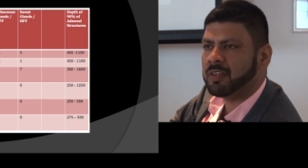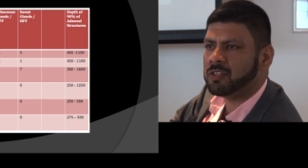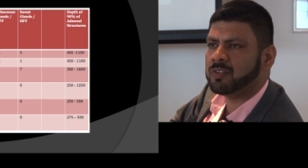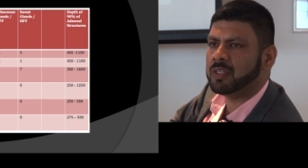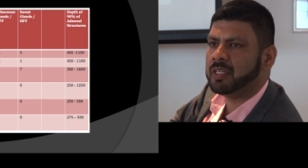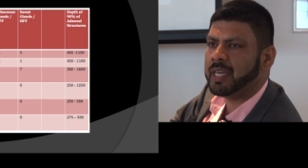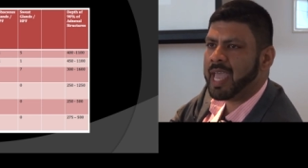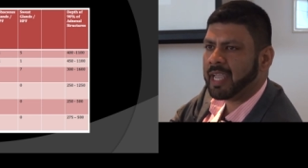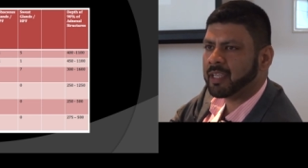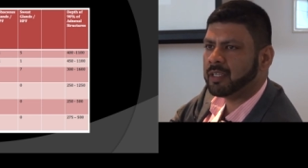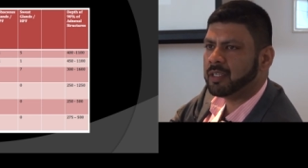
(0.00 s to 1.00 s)
such as the
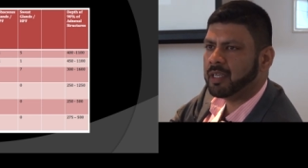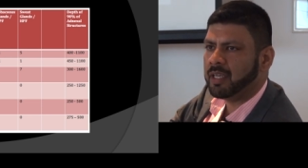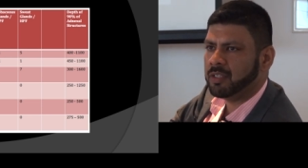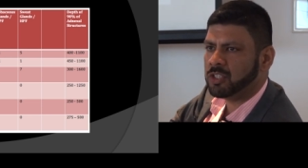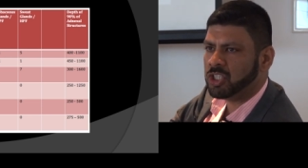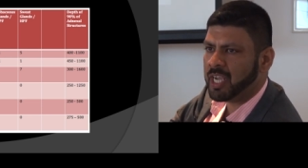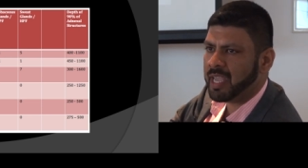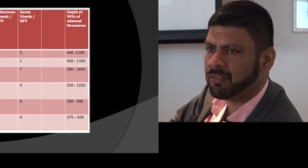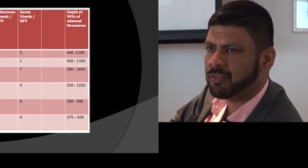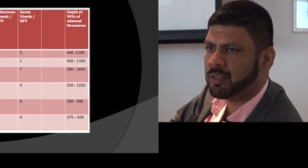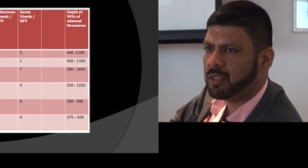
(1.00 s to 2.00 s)
neck and the
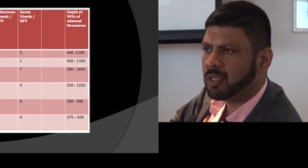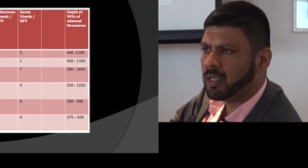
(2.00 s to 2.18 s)
chest,